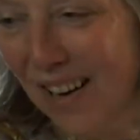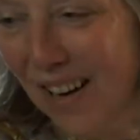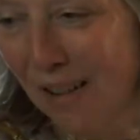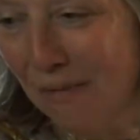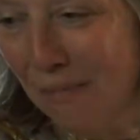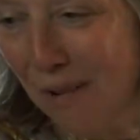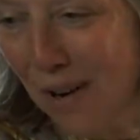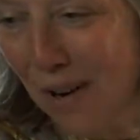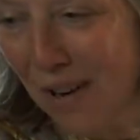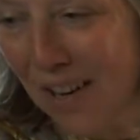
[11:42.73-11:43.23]

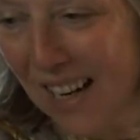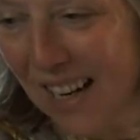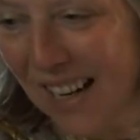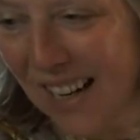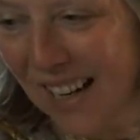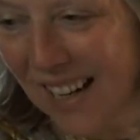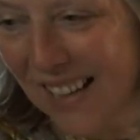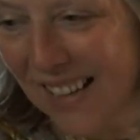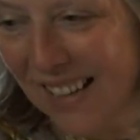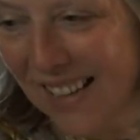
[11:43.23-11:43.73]
Come on
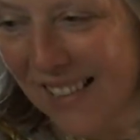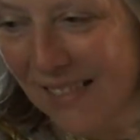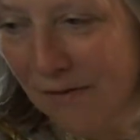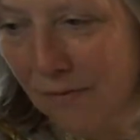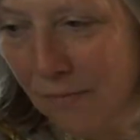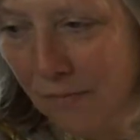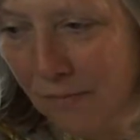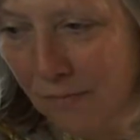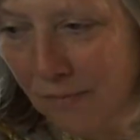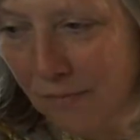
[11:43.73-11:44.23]
in.
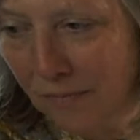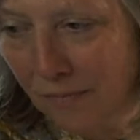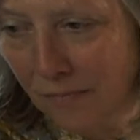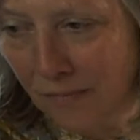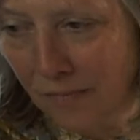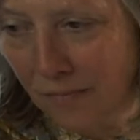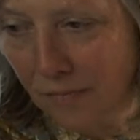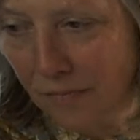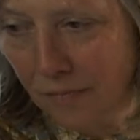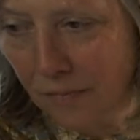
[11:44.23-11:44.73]

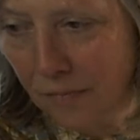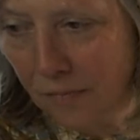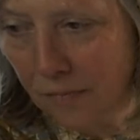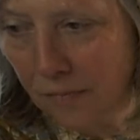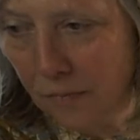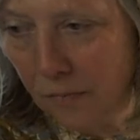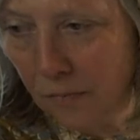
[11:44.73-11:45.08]
Mm.